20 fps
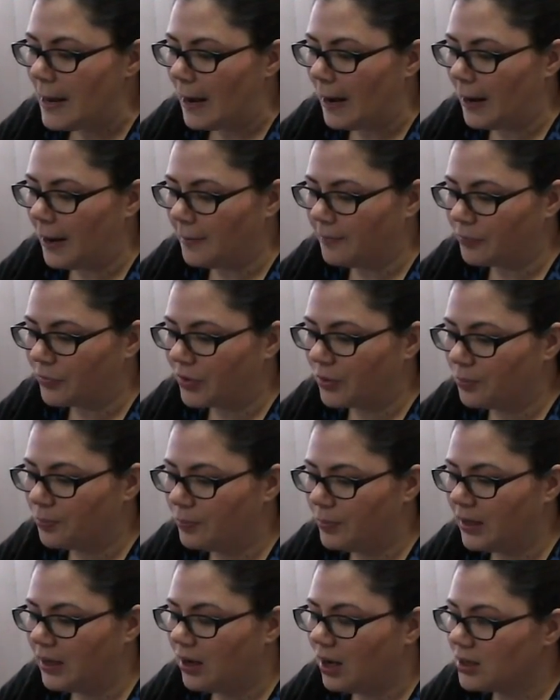Um,
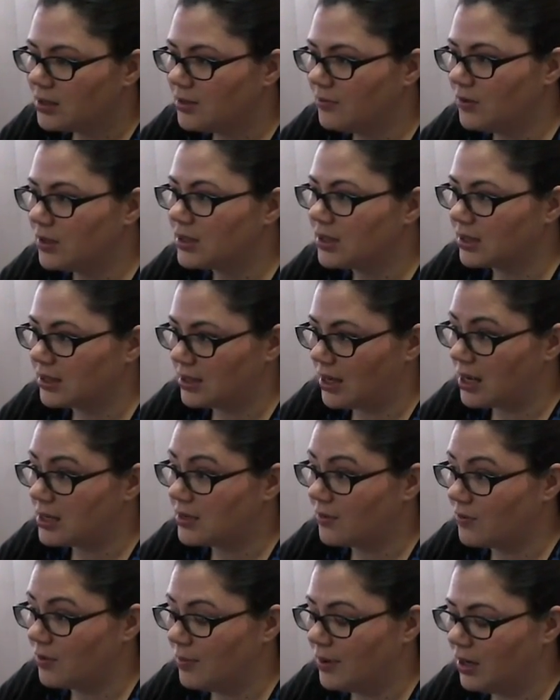because of the
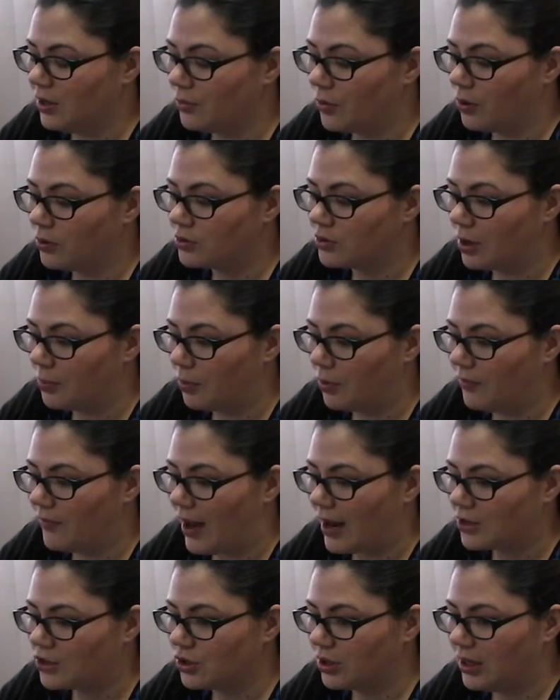success of the mini road trip, we've
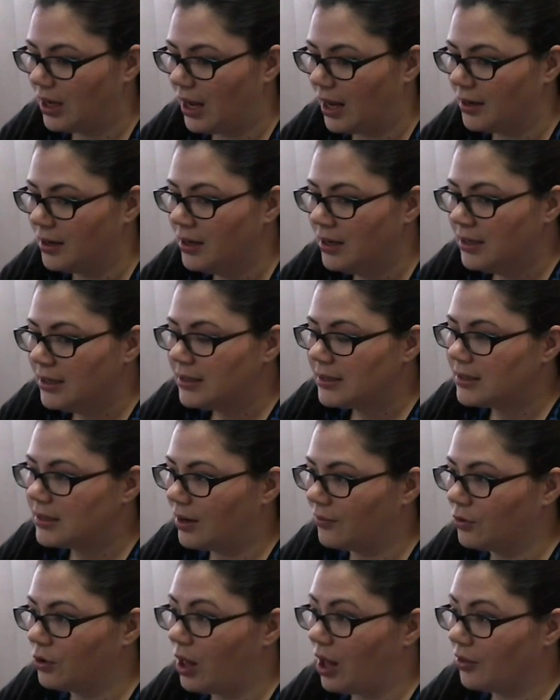actually had
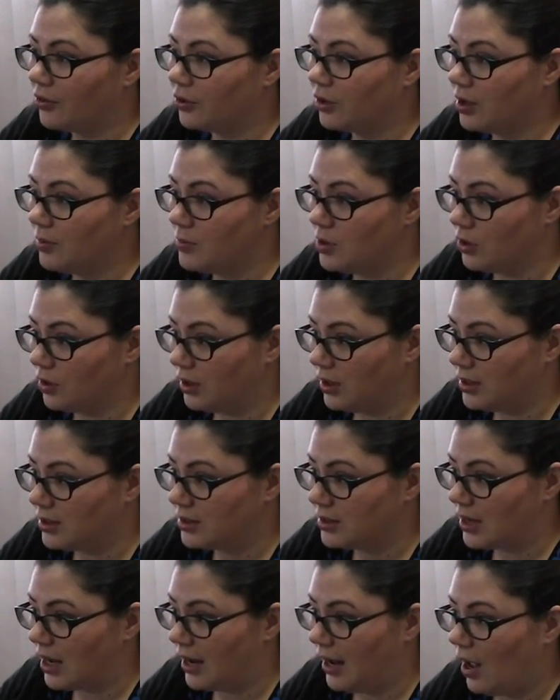several other communities
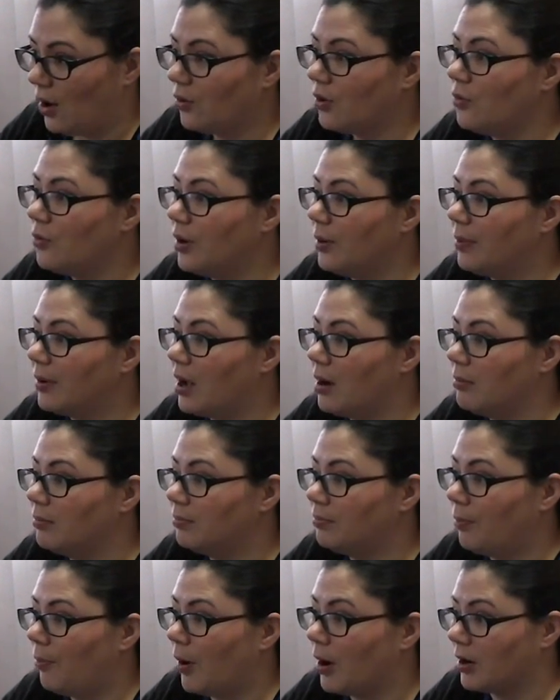say, How can we
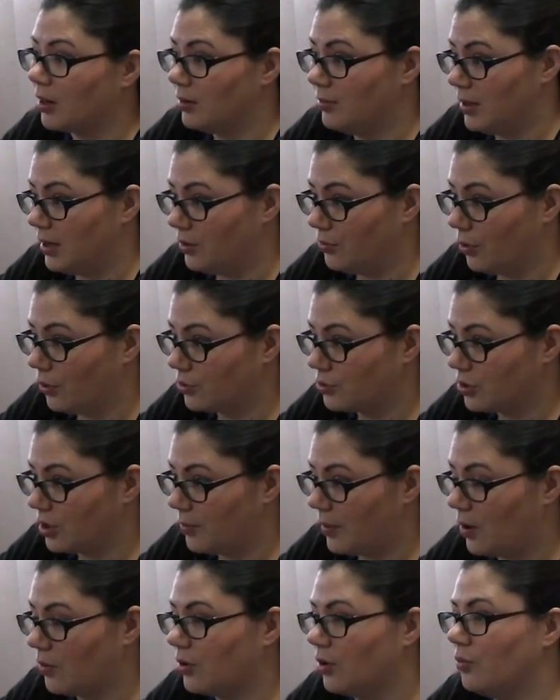become part of the mini road
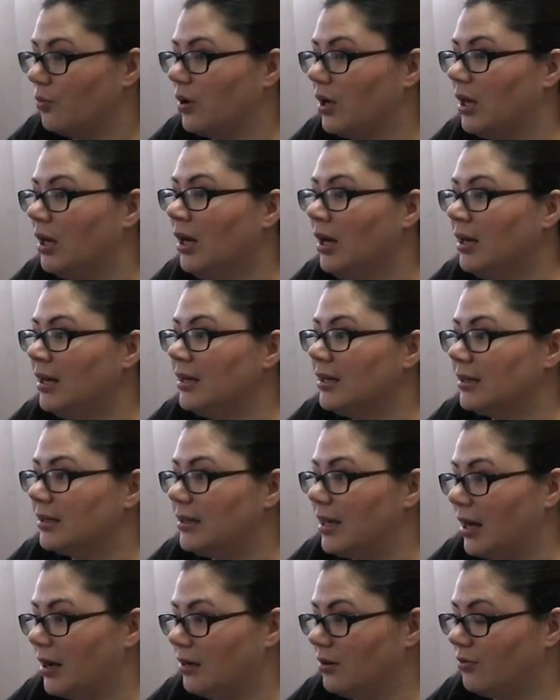trip? How can we
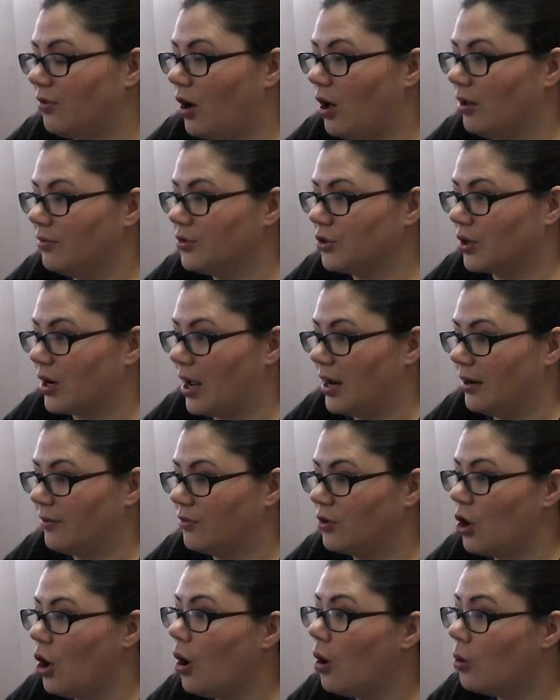get involved or kind
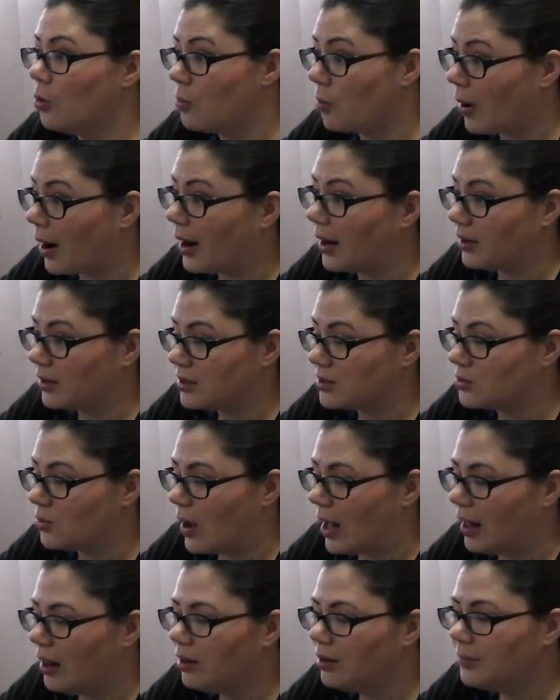of co brand as
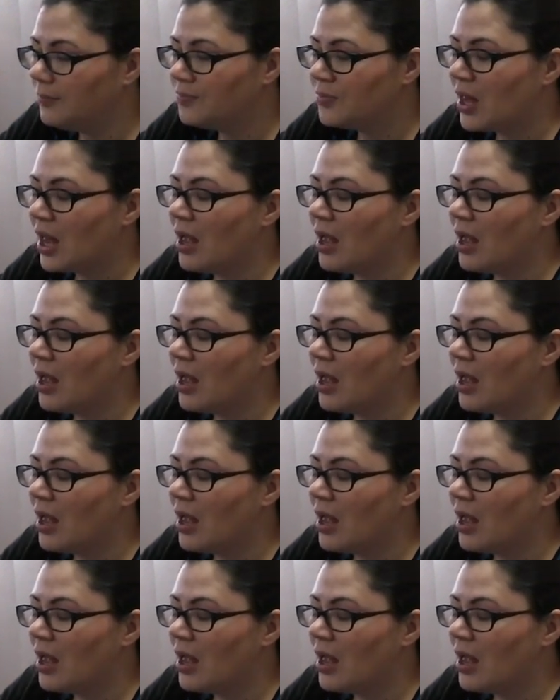well?